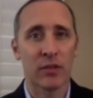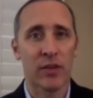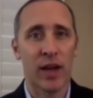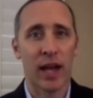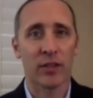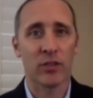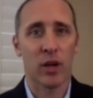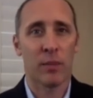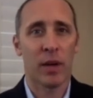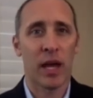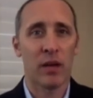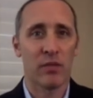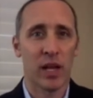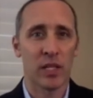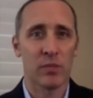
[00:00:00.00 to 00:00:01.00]
factor on my
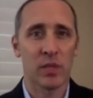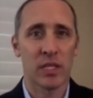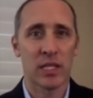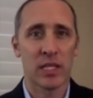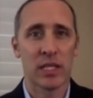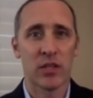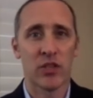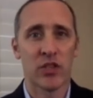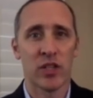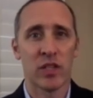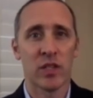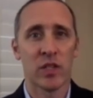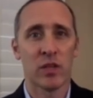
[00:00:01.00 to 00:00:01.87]
investment decisions,